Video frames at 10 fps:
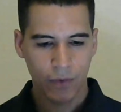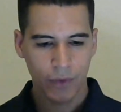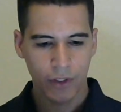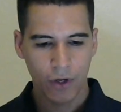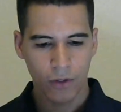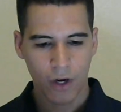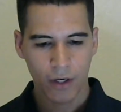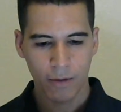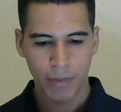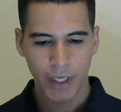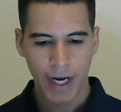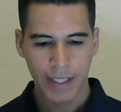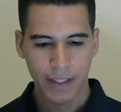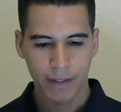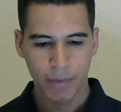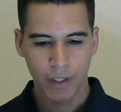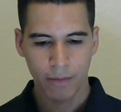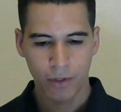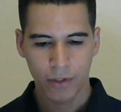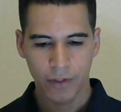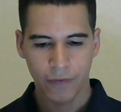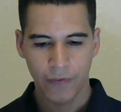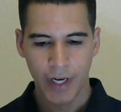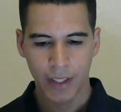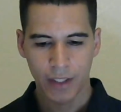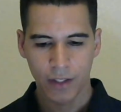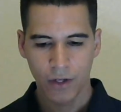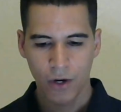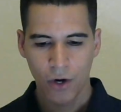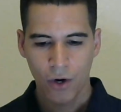would no longer be hospitable to Fagen